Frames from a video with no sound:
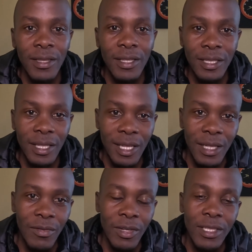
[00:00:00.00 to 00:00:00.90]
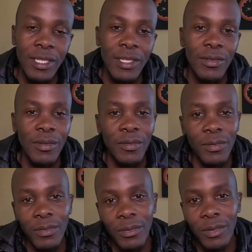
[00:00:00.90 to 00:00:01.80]
These are the advisors of
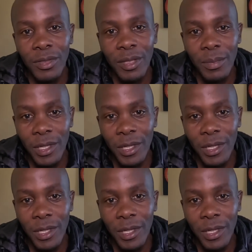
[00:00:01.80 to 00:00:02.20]
the